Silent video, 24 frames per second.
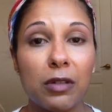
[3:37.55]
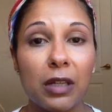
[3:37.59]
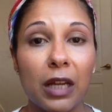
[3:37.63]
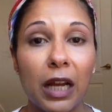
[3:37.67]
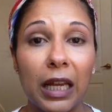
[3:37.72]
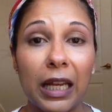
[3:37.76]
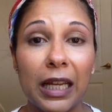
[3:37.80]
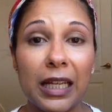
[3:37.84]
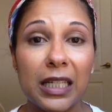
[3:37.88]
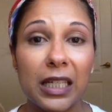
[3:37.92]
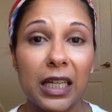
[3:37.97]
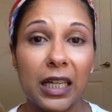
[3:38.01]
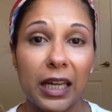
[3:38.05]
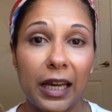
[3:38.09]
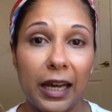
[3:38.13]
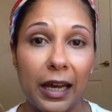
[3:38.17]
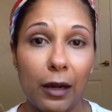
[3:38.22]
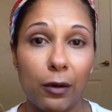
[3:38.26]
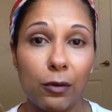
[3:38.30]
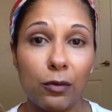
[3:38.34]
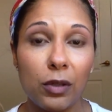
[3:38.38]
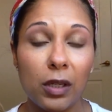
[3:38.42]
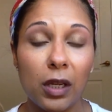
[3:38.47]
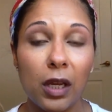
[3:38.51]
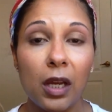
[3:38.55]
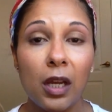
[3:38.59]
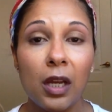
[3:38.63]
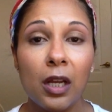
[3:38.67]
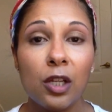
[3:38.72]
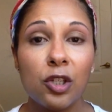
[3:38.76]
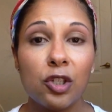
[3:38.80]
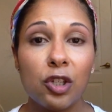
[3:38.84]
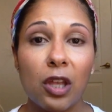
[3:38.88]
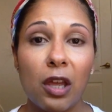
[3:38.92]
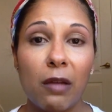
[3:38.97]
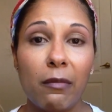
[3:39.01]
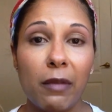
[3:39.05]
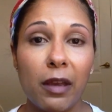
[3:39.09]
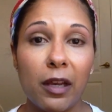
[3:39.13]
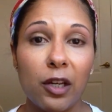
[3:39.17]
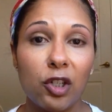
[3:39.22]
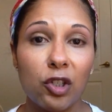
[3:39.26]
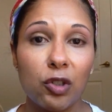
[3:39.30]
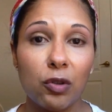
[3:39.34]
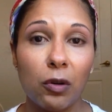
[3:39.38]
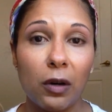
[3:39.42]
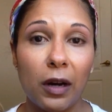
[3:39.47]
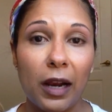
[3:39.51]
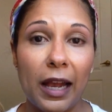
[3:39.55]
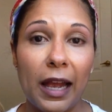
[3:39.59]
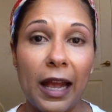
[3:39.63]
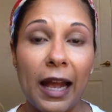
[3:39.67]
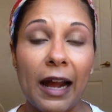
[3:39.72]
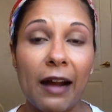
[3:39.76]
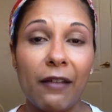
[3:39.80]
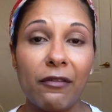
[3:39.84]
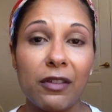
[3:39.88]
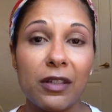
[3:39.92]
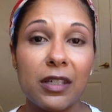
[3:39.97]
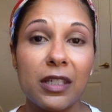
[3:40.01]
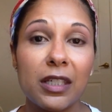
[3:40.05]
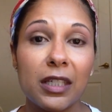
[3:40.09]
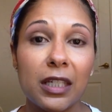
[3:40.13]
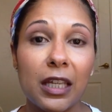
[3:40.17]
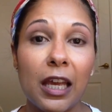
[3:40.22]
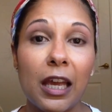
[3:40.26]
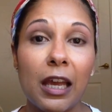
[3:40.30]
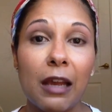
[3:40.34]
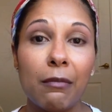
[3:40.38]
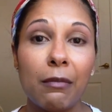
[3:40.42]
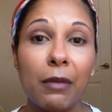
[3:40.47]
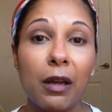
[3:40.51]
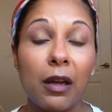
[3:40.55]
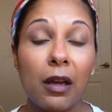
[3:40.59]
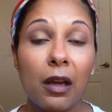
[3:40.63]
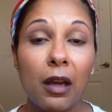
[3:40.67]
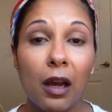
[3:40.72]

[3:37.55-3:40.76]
I like to count so that I make sure I have the same